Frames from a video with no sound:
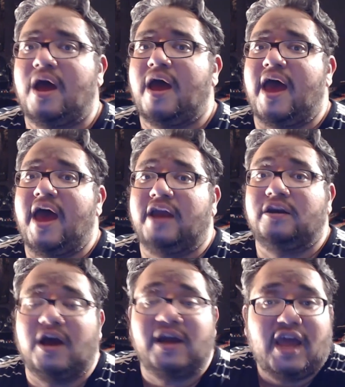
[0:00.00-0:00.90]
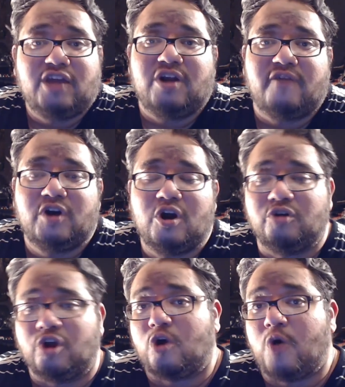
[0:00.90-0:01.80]
And again, you never know,
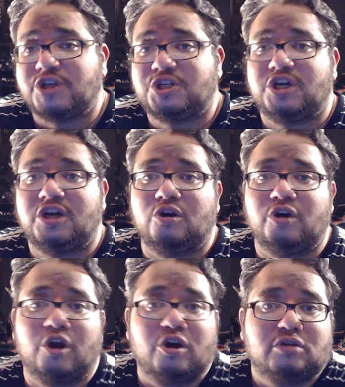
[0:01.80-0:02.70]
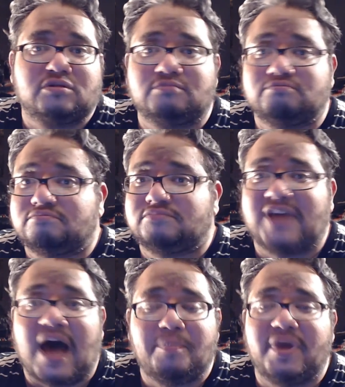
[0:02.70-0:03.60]
your question or your
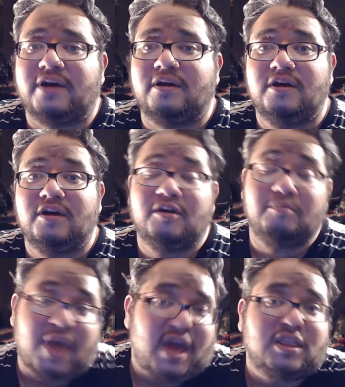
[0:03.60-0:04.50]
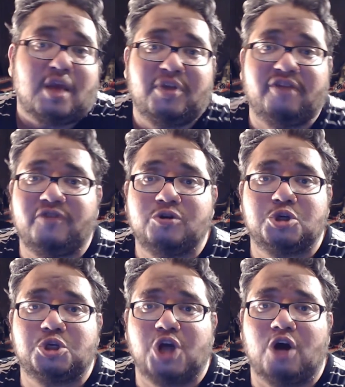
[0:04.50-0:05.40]
topic may end up in a future
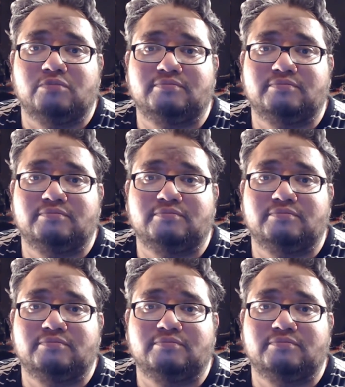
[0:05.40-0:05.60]
show.